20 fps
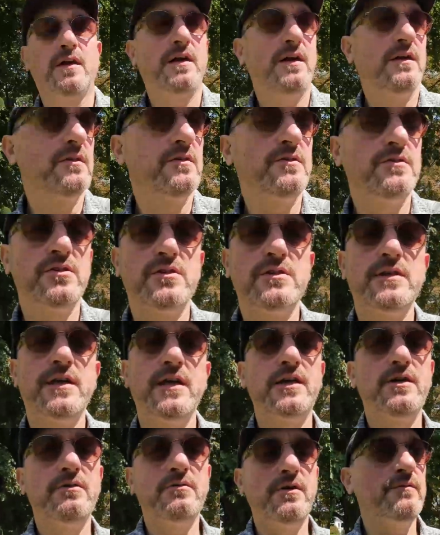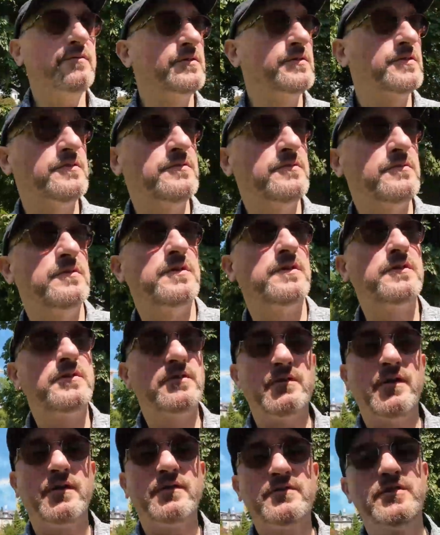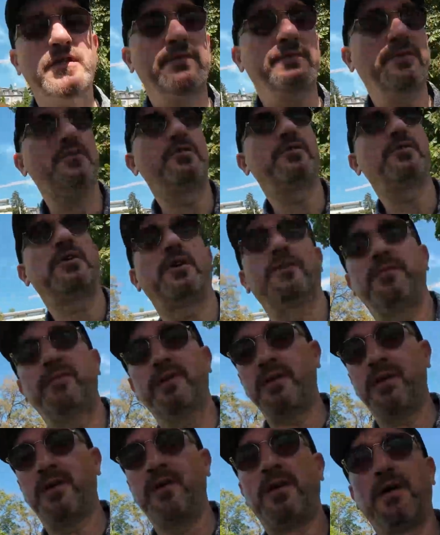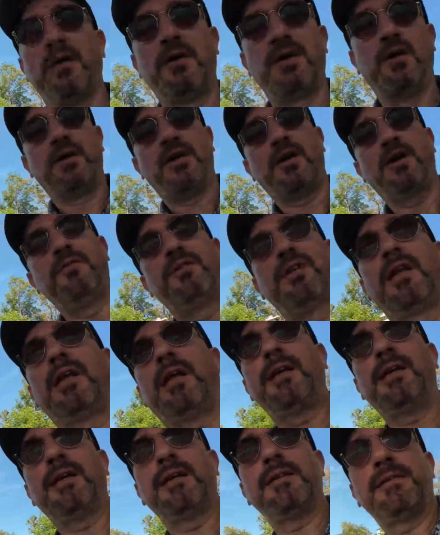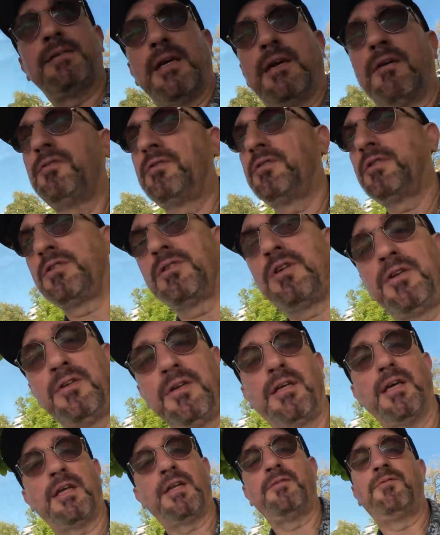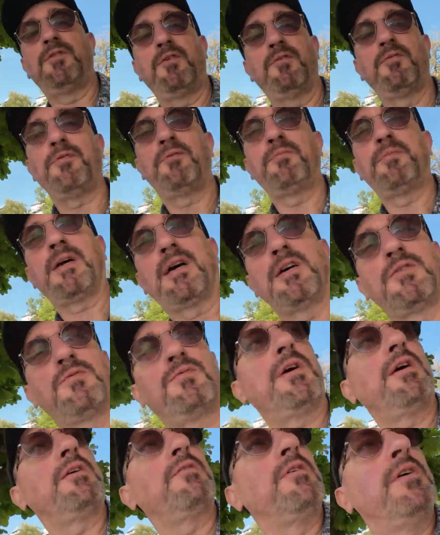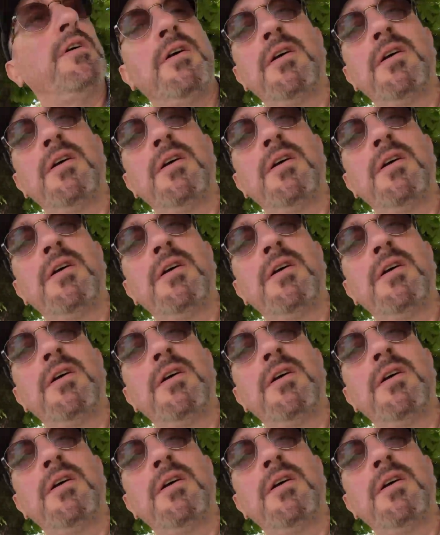And I'll just take you over to actually have a look over the lake itself, just so you can get the view from that as well.